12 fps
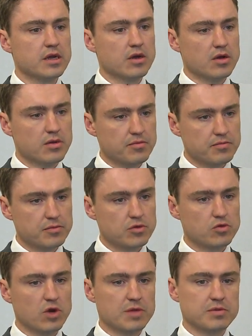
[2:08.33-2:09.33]

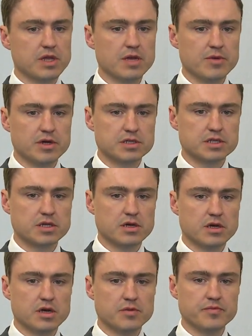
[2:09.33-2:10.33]
increasing the defense
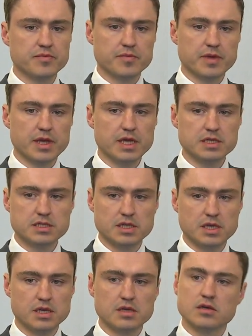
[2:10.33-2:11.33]
capability,
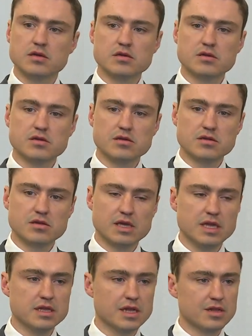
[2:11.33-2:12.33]
increasing the
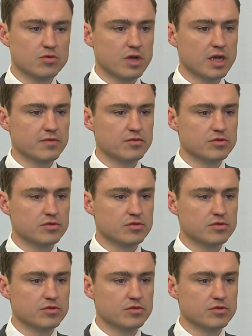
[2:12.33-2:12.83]
security,